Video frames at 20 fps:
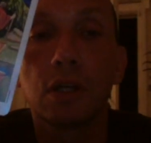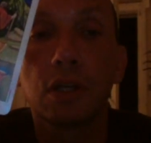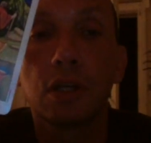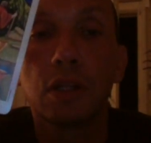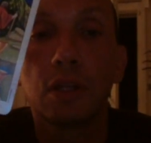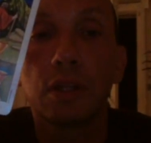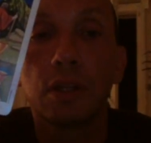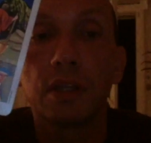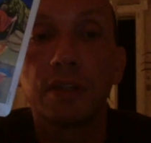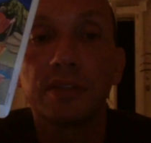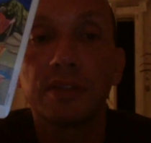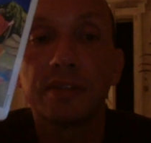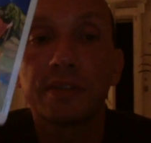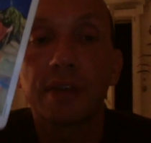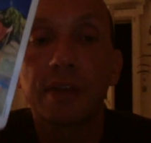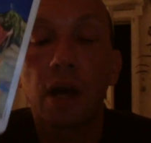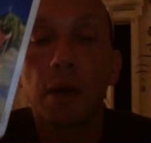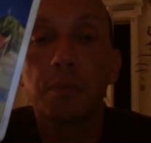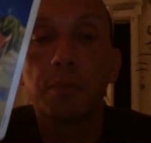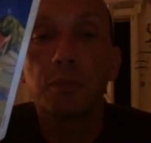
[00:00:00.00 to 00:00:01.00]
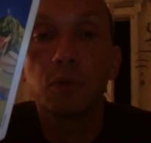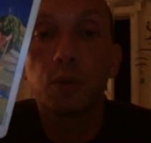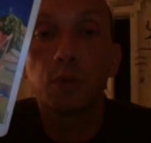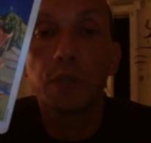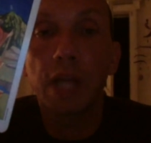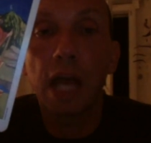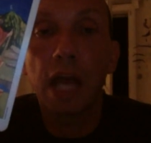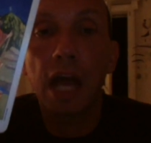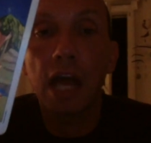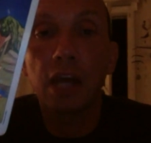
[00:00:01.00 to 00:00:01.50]
This has come to
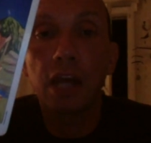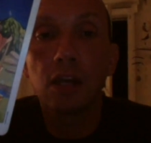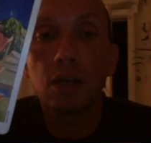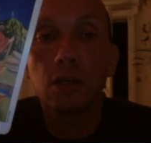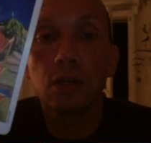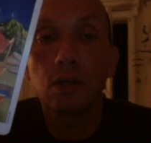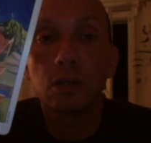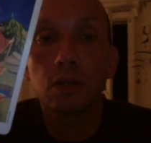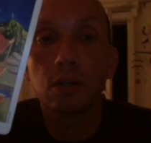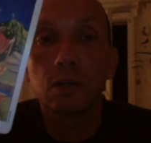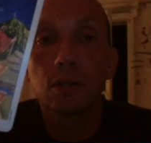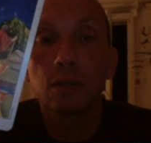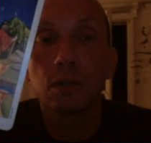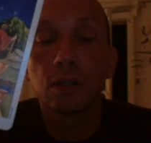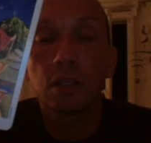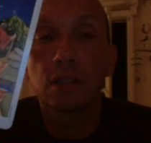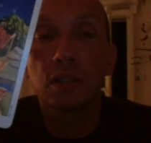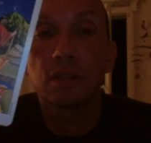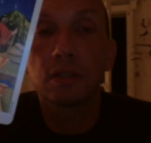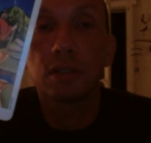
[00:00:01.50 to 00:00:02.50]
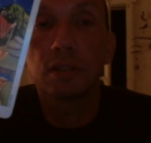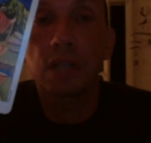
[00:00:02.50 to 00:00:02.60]
an end. It's the